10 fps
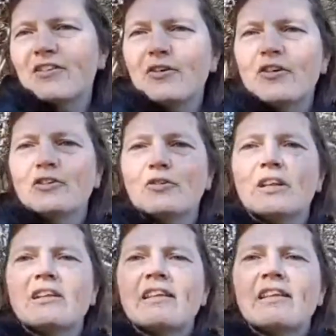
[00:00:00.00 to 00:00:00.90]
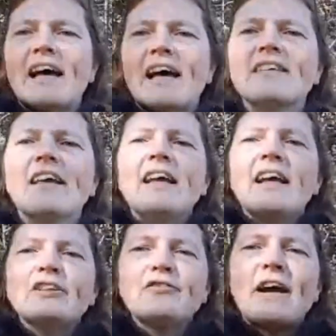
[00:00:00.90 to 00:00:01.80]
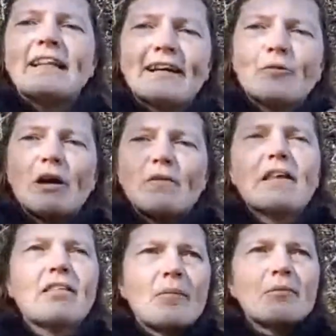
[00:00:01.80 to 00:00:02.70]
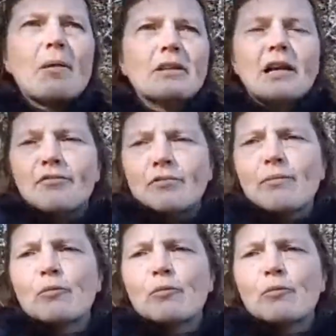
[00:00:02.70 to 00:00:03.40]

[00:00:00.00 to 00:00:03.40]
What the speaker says: So you can tune into that to find out about these upcoming live streams.